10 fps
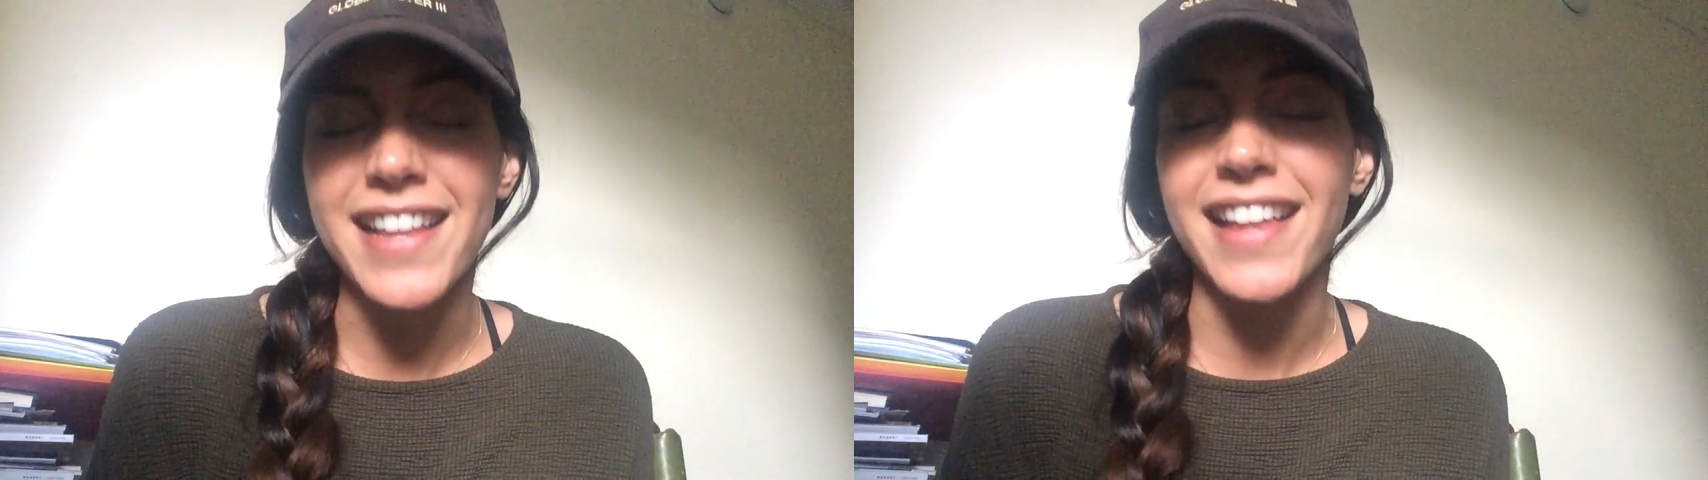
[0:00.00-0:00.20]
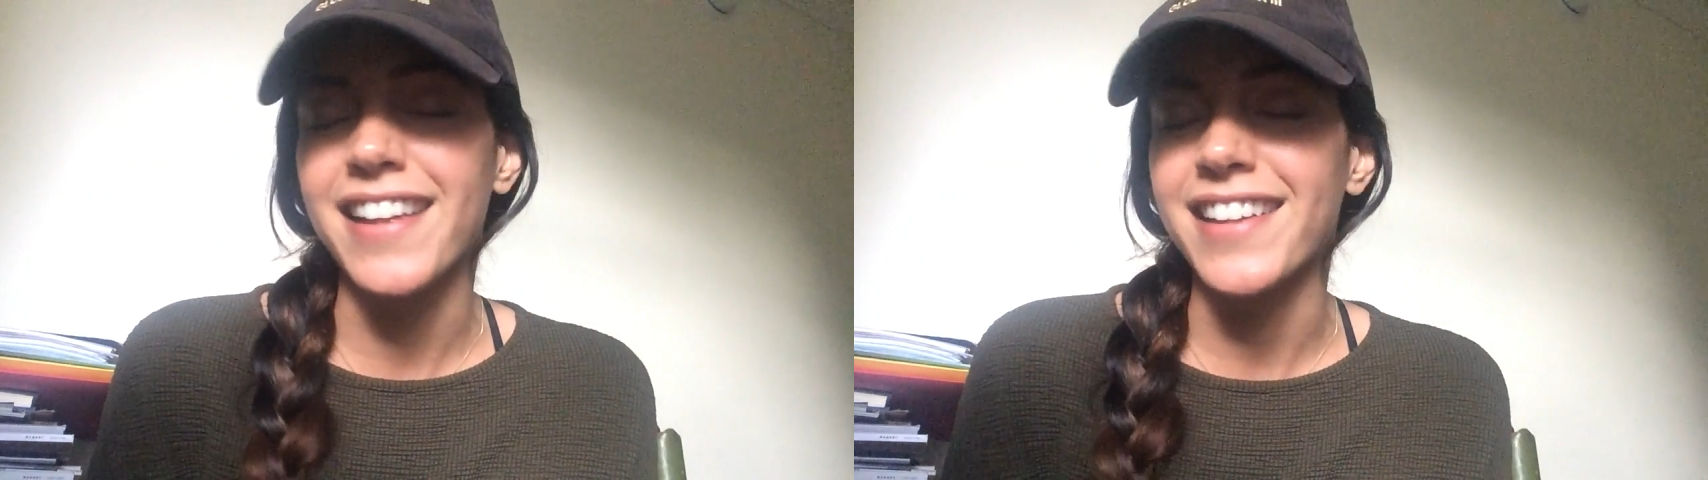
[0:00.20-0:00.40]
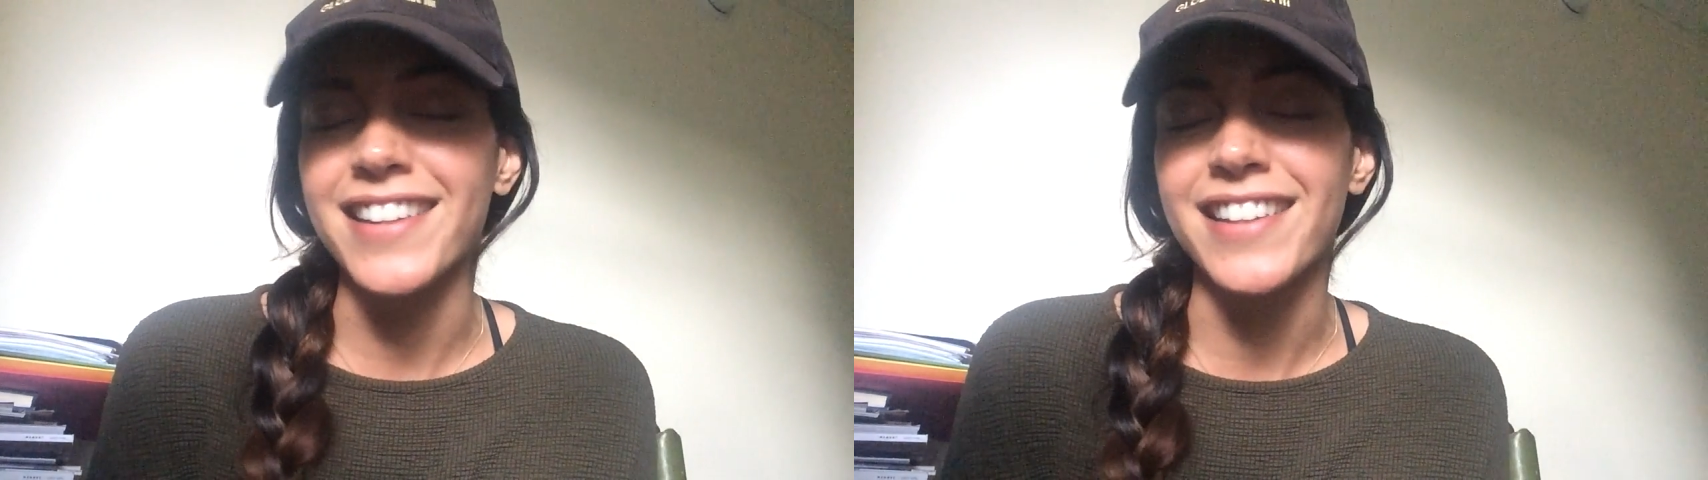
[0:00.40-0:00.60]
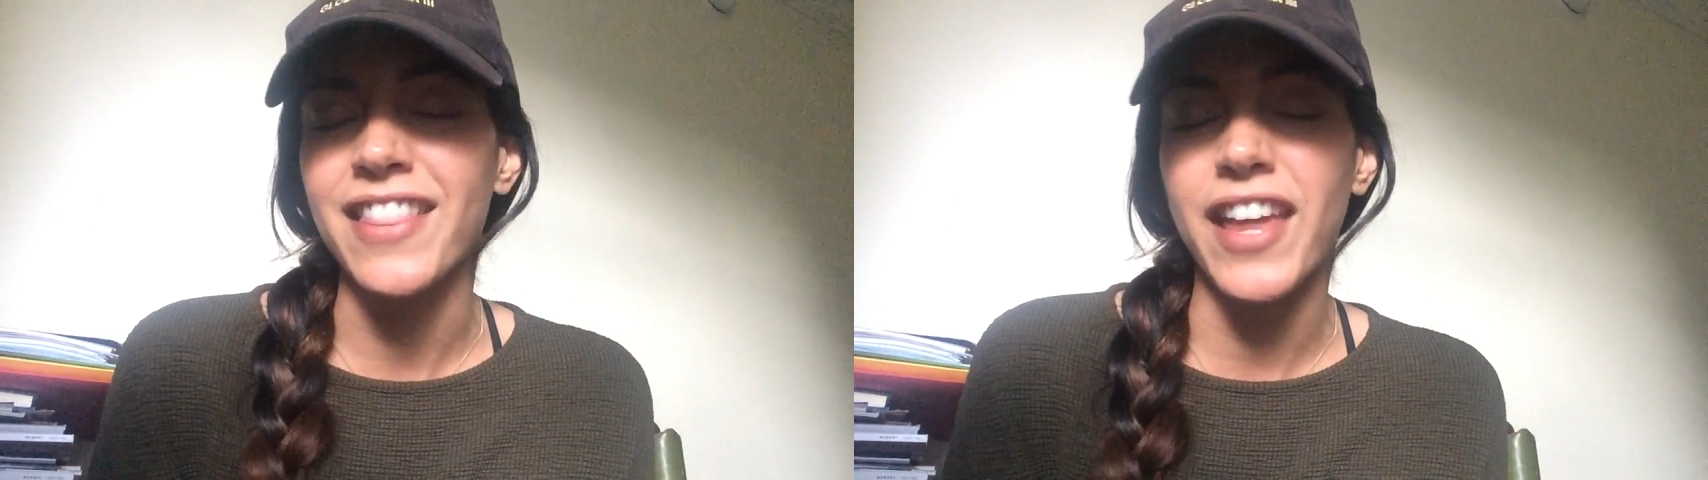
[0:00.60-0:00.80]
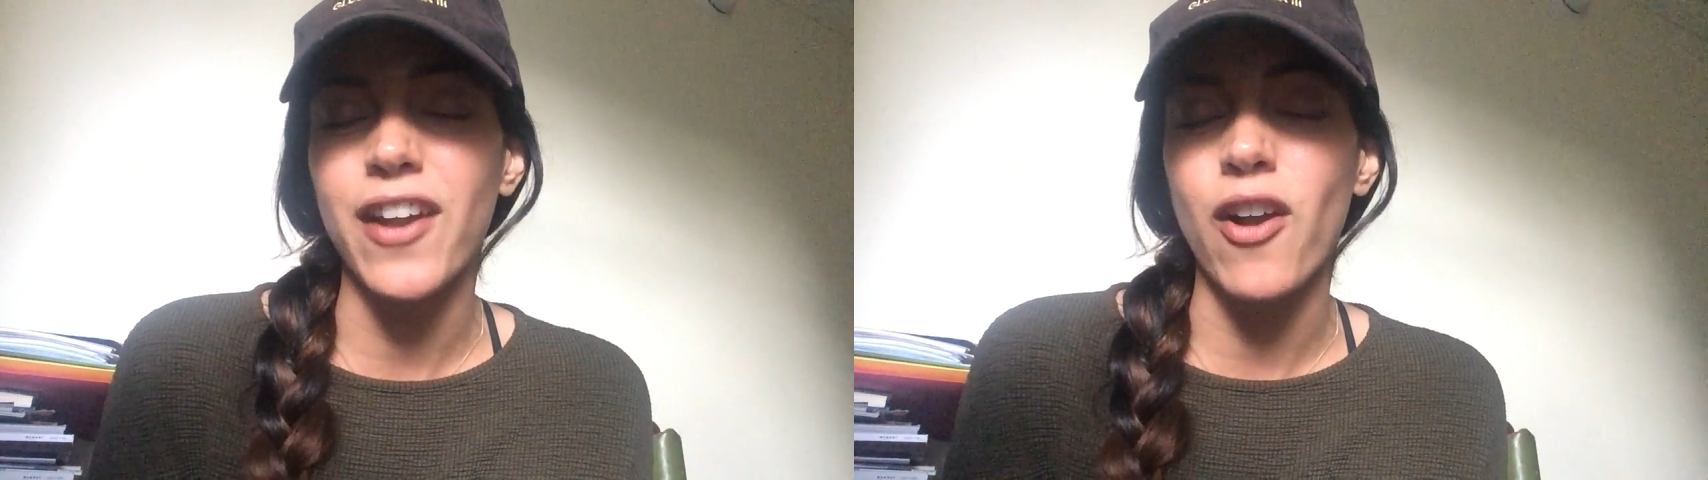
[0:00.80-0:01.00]
Uh,
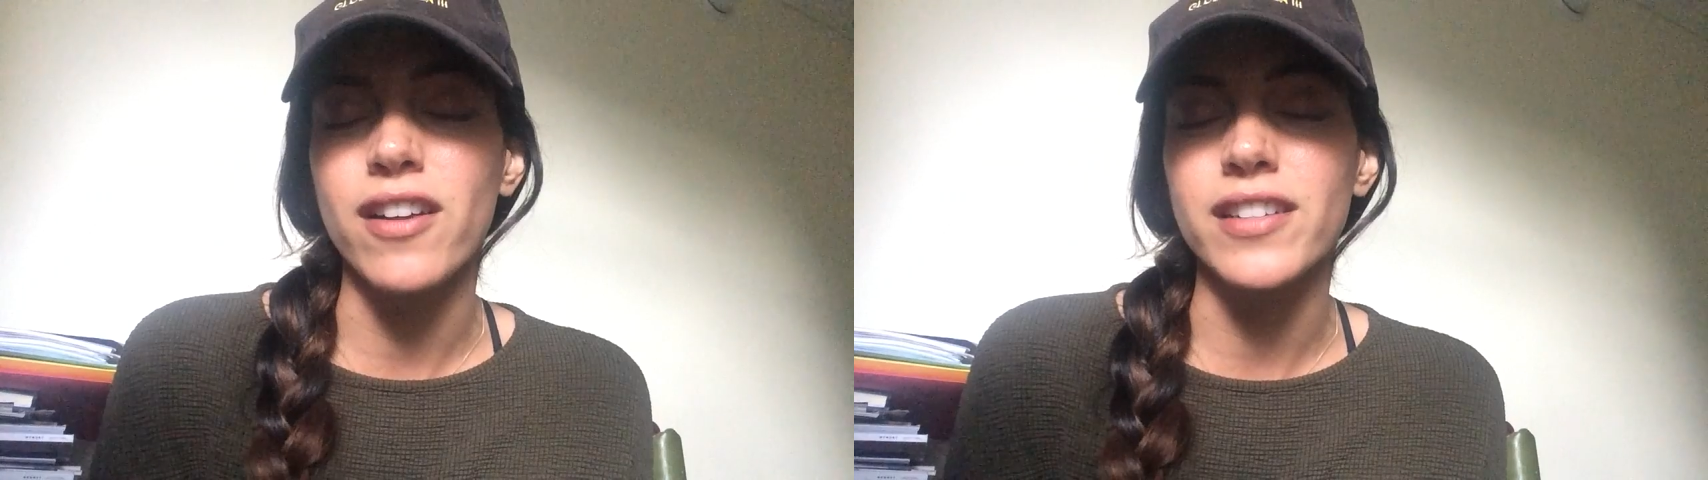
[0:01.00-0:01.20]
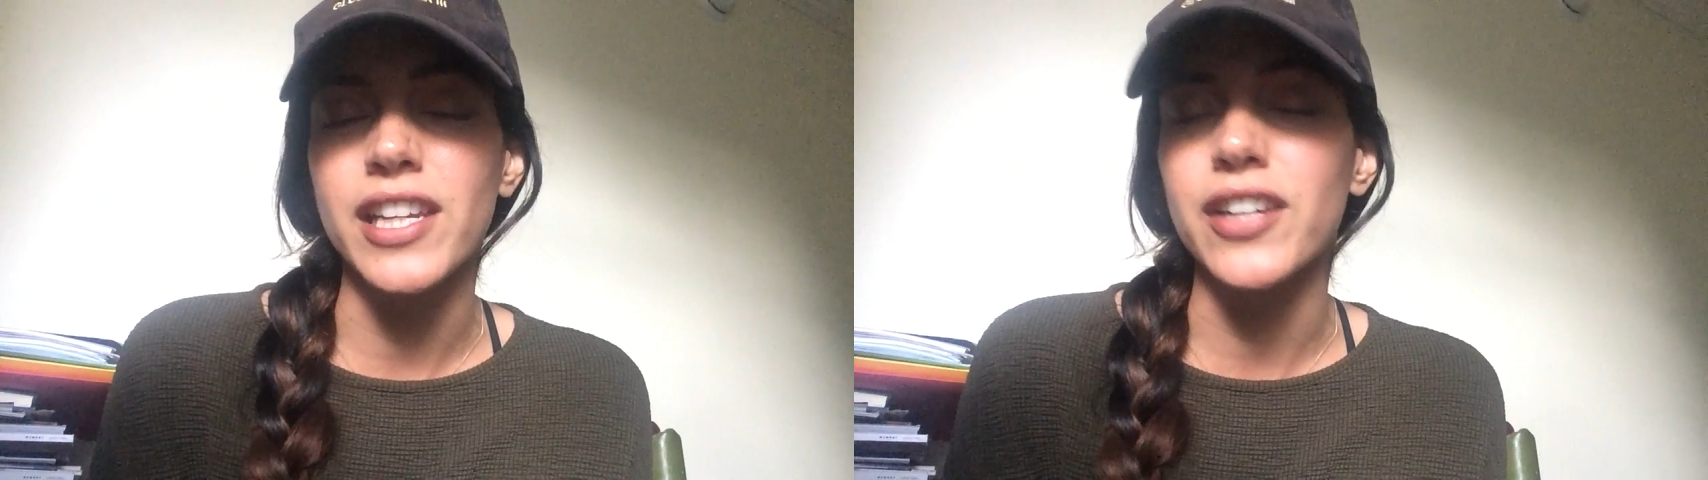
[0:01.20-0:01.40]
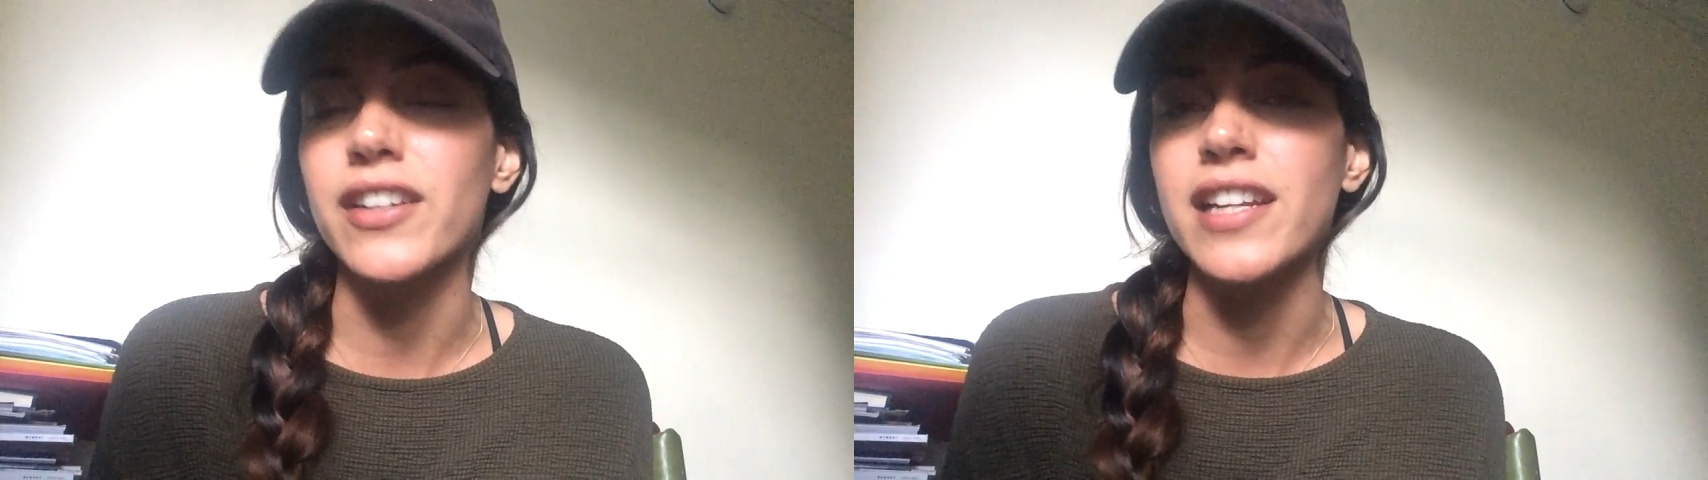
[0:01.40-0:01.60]
they are near